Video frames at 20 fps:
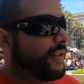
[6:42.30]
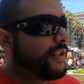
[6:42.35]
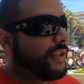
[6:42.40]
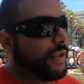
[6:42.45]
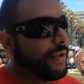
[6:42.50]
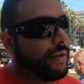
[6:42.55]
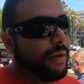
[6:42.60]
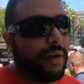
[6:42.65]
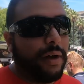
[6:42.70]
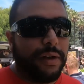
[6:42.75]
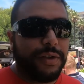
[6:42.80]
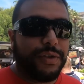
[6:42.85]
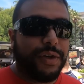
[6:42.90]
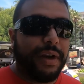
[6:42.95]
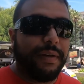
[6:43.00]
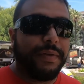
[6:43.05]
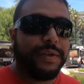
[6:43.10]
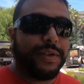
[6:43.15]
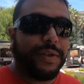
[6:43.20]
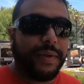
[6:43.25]
Until all
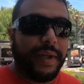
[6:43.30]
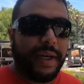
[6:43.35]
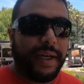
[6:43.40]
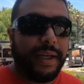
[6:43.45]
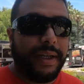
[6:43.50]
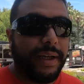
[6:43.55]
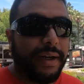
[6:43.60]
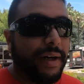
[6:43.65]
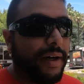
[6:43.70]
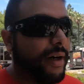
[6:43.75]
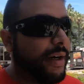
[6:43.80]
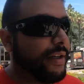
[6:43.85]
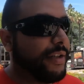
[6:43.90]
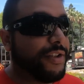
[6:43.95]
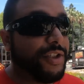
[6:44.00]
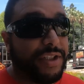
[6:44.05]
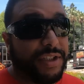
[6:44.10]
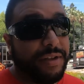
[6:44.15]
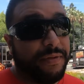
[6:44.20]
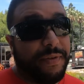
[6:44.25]
drivers unite on
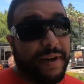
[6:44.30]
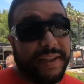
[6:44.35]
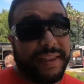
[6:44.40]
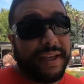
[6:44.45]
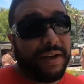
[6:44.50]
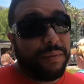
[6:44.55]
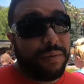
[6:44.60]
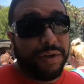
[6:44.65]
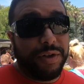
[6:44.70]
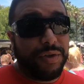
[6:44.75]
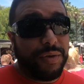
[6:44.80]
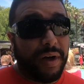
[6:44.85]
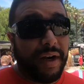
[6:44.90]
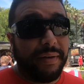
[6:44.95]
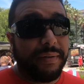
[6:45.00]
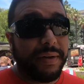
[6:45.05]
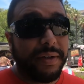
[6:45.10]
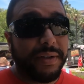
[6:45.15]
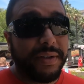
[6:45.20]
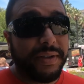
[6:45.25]
just the fact that we're
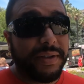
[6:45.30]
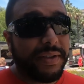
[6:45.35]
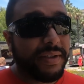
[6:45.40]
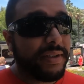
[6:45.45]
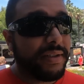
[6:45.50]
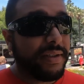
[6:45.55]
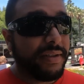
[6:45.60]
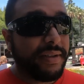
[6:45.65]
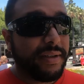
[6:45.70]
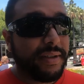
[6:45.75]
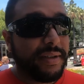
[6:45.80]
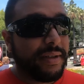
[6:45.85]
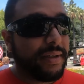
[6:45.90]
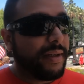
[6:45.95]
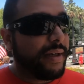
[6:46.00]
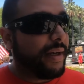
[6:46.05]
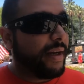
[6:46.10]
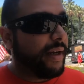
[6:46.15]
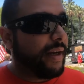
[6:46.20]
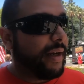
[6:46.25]
drivers,
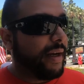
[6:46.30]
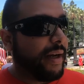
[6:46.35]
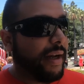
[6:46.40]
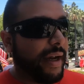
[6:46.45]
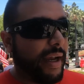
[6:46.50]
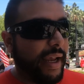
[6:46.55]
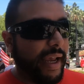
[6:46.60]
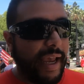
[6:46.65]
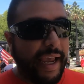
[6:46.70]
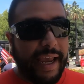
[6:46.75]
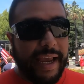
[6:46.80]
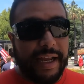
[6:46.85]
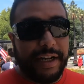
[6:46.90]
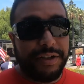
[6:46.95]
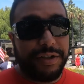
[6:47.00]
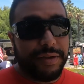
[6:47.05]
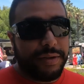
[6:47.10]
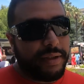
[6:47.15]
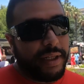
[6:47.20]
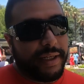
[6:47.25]

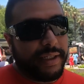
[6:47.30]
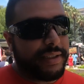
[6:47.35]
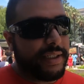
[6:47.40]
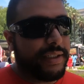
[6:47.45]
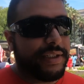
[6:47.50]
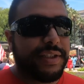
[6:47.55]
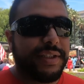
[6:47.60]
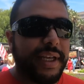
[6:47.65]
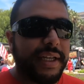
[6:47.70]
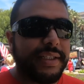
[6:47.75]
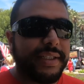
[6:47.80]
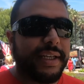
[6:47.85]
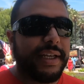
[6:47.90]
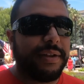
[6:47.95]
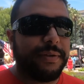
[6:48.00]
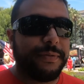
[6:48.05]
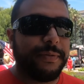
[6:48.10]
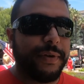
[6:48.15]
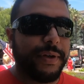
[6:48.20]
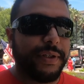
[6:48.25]
and just, like I said, just get
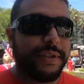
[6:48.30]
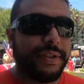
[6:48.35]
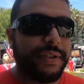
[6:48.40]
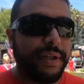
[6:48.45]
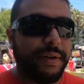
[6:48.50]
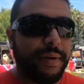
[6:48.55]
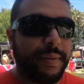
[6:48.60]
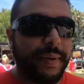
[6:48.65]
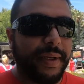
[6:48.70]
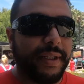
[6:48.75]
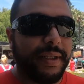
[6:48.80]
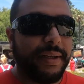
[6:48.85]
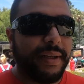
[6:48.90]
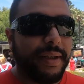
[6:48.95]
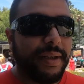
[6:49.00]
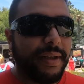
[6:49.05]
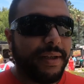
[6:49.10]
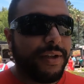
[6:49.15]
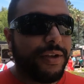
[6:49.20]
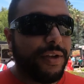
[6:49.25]
together first, you know what I mean?
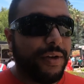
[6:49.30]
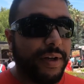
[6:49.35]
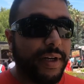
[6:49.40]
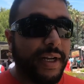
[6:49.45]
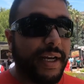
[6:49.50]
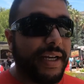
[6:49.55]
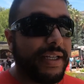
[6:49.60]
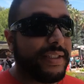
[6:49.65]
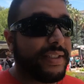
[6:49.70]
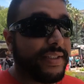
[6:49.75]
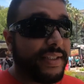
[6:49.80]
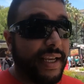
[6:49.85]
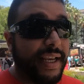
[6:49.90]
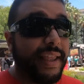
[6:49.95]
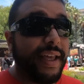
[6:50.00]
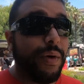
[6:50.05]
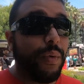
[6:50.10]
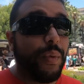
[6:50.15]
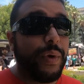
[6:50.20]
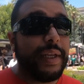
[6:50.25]
Unionize, say
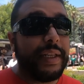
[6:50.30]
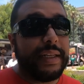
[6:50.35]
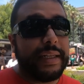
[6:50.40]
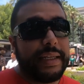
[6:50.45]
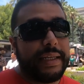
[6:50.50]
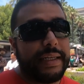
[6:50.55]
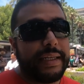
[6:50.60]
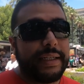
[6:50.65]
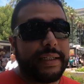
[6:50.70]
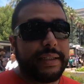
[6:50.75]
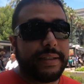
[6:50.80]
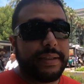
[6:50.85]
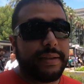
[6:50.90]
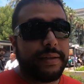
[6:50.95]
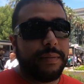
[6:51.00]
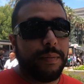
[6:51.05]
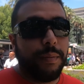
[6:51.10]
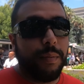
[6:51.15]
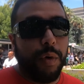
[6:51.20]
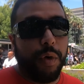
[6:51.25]
that we need
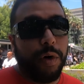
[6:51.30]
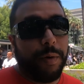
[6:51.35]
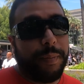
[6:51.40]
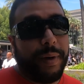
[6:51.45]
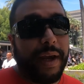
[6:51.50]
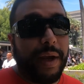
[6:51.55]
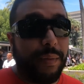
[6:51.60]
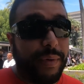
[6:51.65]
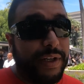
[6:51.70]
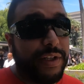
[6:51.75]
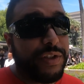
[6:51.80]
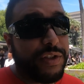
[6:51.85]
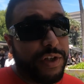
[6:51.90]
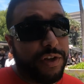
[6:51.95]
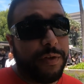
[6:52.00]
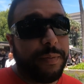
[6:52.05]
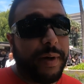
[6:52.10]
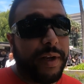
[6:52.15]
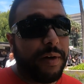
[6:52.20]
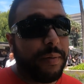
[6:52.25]
more pay, we
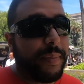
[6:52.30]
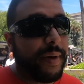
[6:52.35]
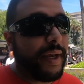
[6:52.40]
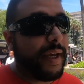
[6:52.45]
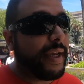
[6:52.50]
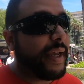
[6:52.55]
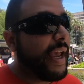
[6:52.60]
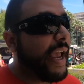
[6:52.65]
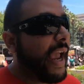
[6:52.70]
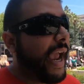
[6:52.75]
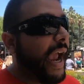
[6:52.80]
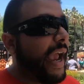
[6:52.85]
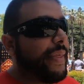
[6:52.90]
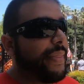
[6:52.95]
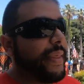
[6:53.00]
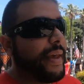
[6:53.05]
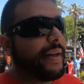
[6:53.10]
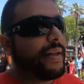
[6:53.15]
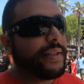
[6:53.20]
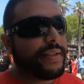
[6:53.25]
deserve better pay,
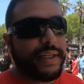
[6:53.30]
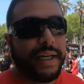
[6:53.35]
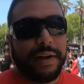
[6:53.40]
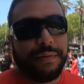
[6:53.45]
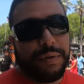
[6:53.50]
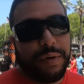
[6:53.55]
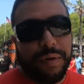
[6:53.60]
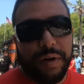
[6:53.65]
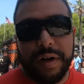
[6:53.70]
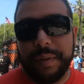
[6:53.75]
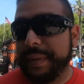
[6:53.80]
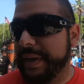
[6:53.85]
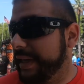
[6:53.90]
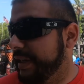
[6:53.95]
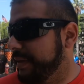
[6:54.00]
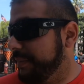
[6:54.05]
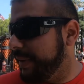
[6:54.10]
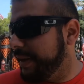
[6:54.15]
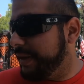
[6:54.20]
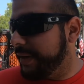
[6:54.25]
and then decide if we want to be
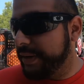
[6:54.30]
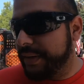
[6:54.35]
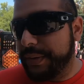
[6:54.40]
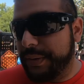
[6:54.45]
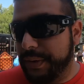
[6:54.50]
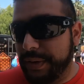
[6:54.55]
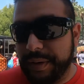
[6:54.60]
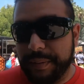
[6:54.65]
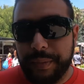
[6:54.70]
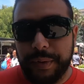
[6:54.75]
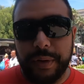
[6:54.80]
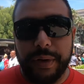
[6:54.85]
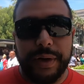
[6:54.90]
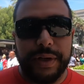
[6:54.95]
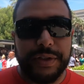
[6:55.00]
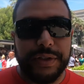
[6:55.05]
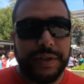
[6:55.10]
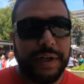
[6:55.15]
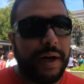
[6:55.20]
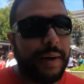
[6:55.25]
independent or
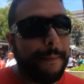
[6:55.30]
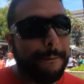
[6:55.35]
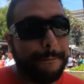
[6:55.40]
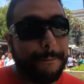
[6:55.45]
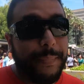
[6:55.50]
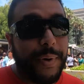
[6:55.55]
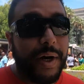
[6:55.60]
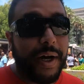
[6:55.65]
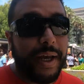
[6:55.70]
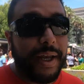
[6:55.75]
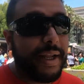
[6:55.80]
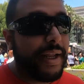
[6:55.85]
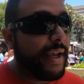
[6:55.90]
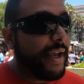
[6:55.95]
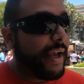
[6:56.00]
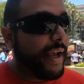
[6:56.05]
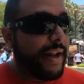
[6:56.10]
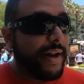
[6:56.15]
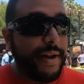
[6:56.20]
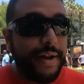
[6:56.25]
employees or not. But
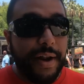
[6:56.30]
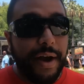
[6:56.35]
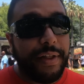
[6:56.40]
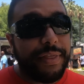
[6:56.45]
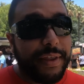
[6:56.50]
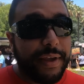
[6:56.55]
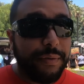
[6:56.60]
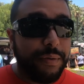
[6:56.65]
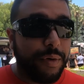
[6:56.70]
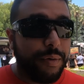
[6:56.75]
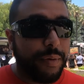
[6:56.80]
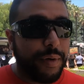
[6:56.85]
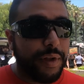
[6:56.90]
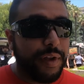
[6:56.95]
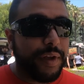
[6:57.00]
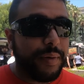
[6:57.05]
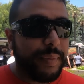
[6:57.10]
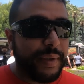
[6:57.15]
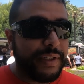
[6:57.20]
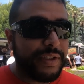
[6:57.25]
nothing will
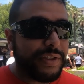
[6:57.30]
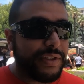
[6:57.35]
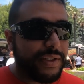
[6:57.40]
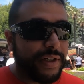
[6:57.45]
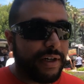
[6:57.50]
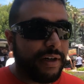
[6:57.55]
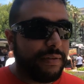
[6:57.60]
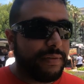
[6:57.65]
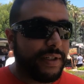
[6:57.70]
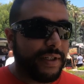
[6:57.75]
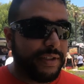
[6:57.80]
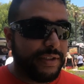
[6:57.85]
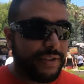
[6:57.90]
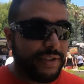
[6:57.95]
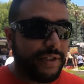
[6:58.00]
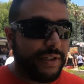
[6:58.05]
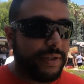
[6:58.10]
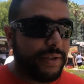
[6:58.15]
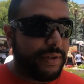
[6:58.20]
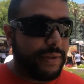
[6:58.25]
really be solved
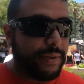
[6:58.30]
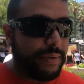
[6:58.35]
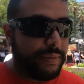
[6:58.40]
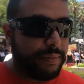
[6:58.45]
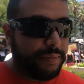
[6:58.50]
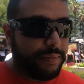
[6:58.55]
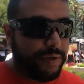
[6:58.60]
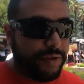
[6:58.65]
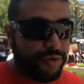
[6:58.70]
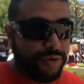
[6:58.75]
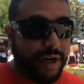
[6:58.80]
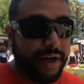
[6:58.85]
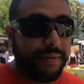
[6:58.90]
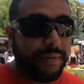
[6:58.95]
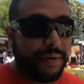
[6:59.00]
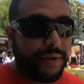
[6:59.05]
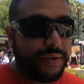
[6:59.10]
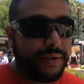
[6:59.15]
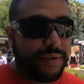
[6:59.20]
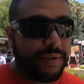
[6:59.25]
until the
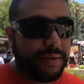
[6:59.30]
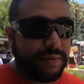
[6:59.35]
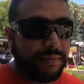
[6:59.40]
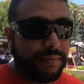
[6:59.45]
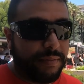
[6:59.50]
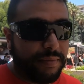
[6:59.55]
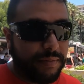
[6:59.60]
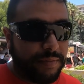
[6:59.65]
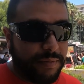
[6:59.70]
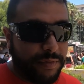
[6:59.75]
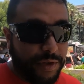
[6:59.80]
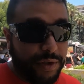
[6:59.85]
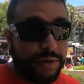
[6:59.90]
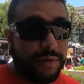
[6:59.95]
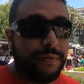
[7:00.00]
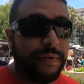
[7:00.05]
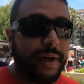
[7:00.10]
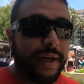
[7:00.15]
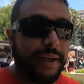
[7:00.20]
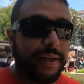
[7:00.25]
drivers
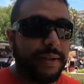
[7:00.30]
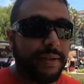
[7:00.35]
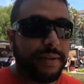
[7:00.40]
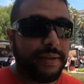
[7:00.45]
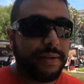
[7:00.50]
unify.